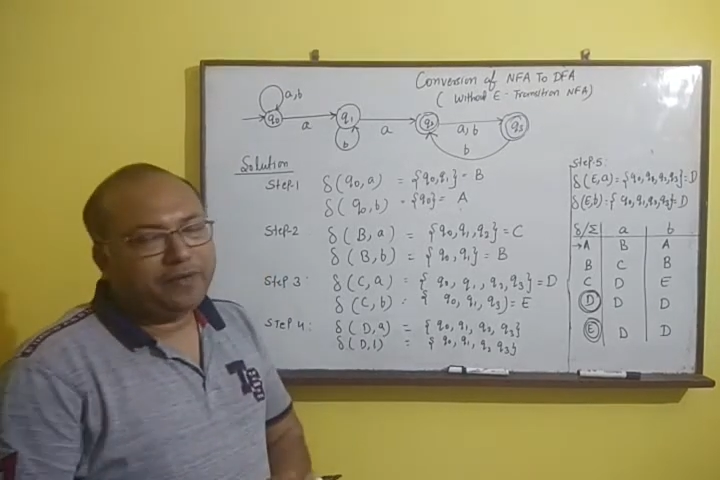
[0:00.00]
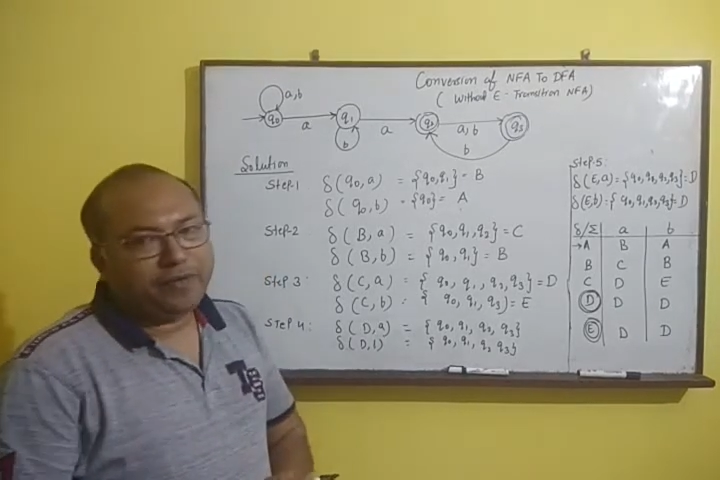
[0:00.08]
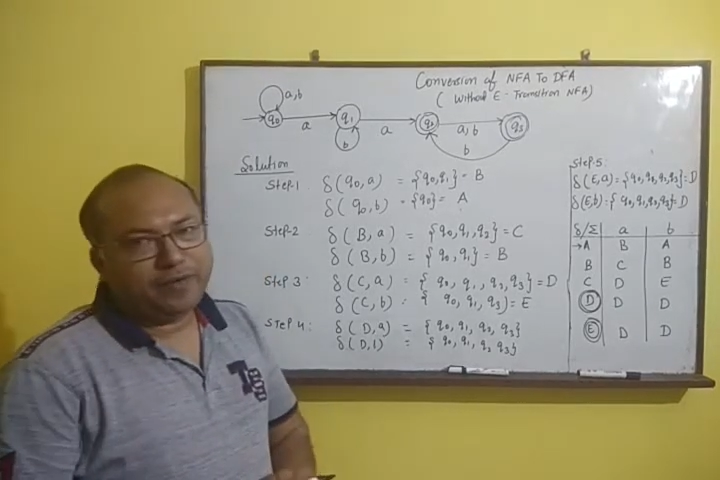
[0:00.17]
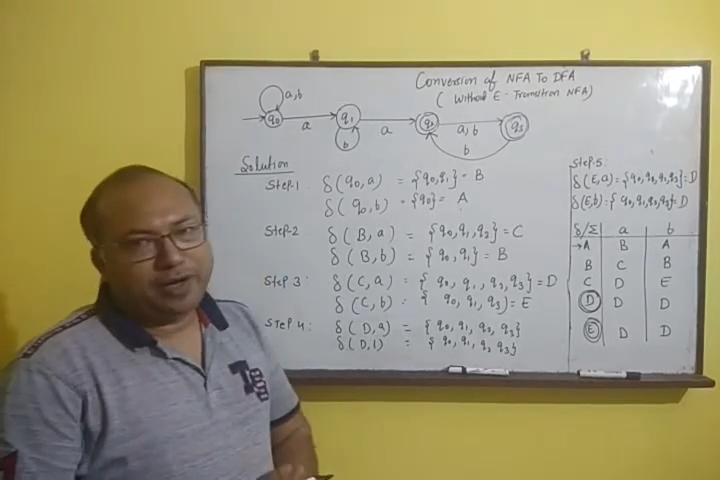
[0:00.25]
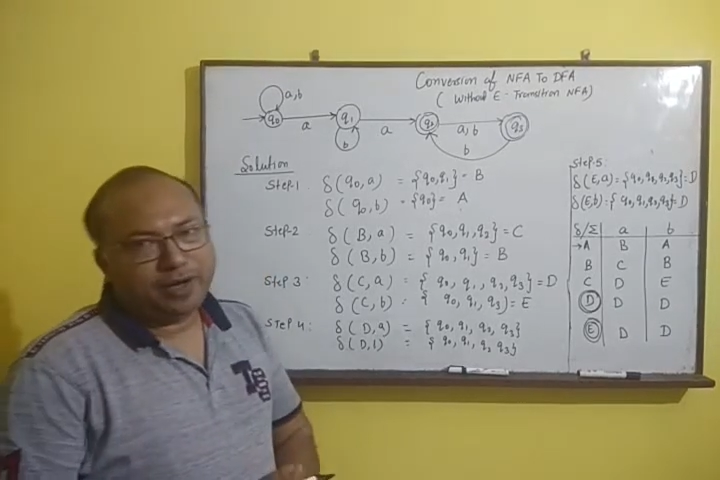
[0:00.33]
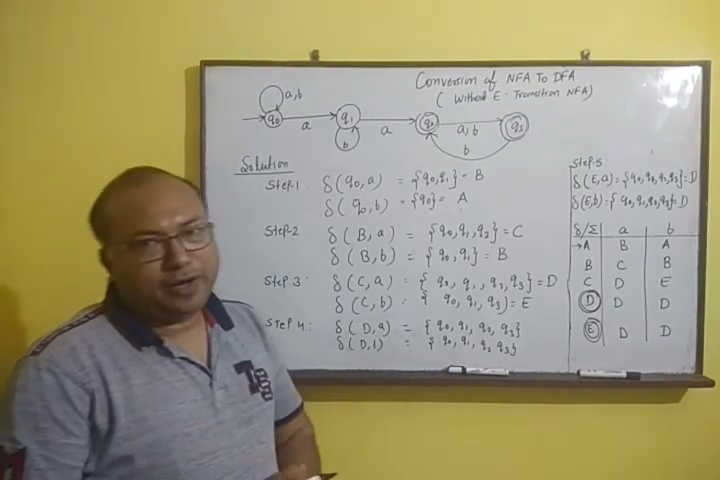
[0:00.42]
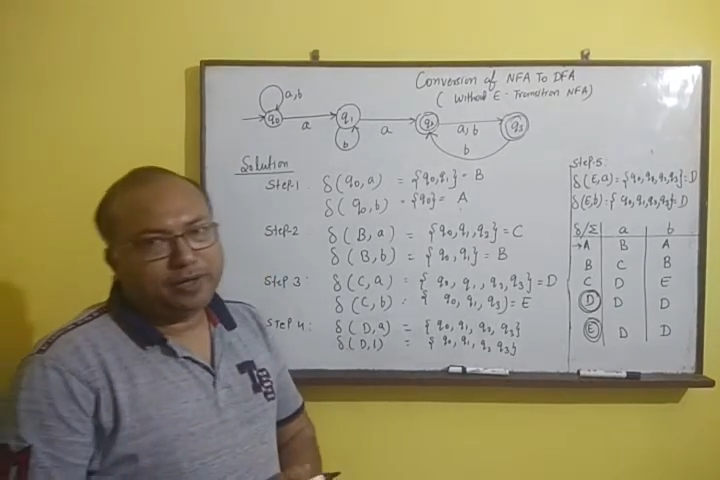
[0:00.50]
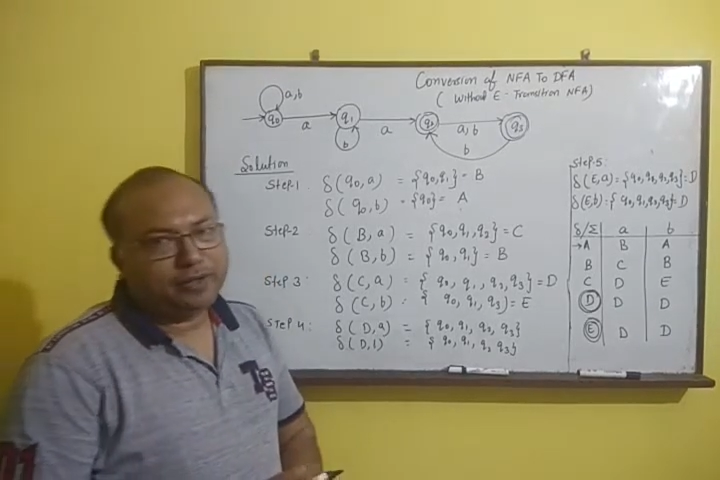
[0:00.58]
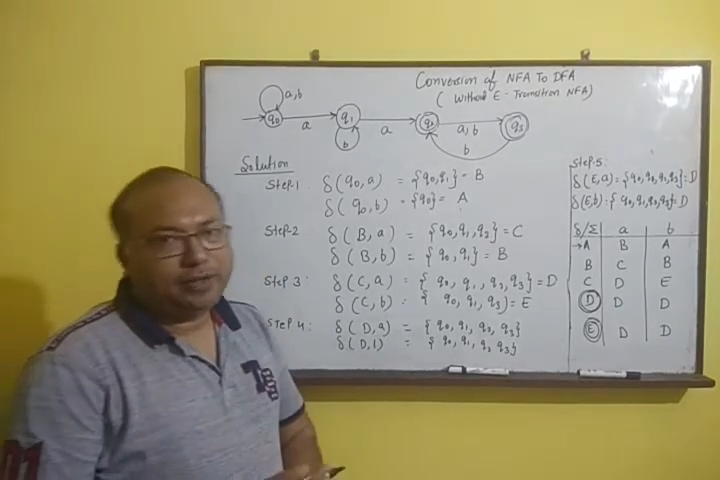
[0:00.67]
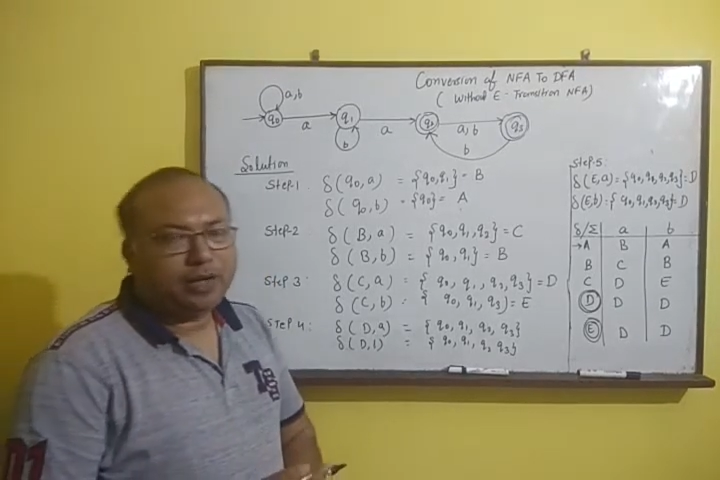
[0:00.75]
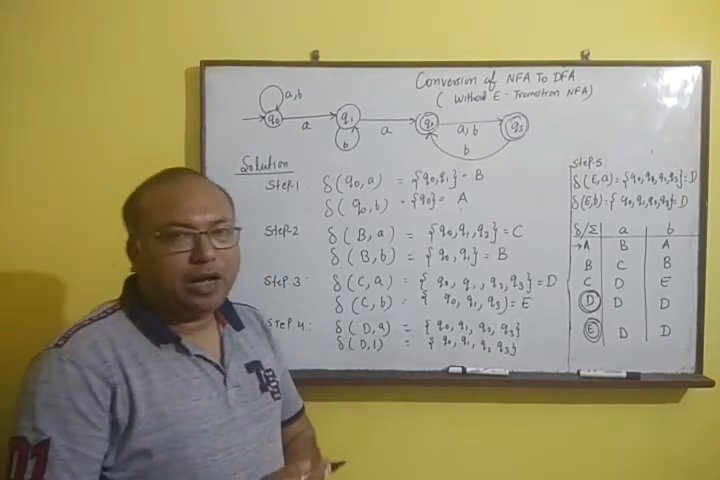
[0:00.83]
we will learn